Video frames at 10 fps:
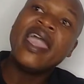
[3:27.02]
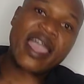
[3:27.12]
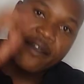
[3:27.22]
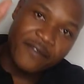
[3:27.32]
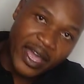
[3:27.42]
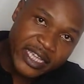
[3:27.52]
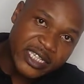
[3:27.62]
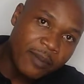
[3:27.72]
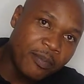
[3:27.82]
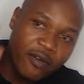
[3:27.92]
If I
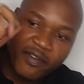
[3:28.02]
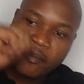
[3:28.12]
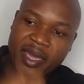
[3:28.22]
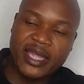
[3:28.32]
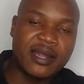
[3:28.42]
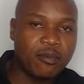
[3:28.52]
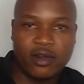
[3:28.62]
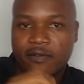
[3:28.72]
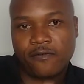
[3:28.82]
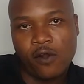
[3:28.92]
jump off a bed, I'm going
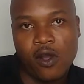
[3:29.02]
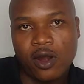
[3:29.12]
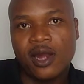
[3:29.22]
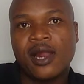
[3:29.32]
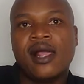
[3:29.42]
to fall.